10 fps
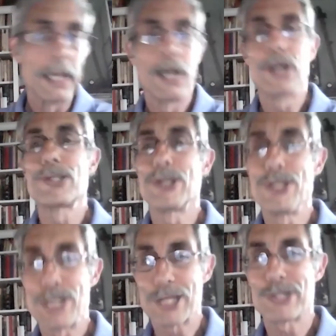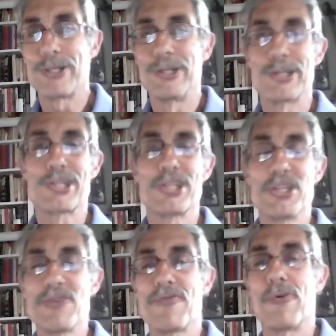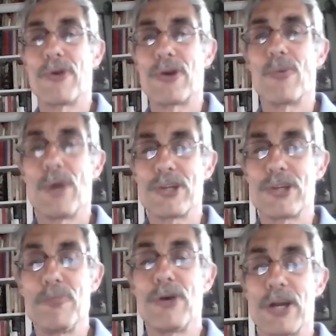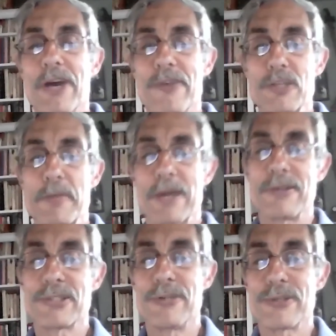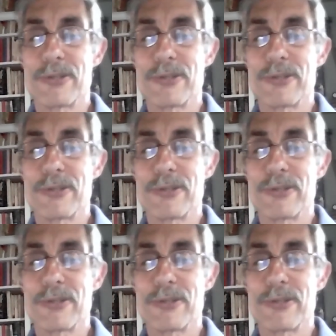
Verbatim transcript: uh, suggestions for what to put on those pedestals.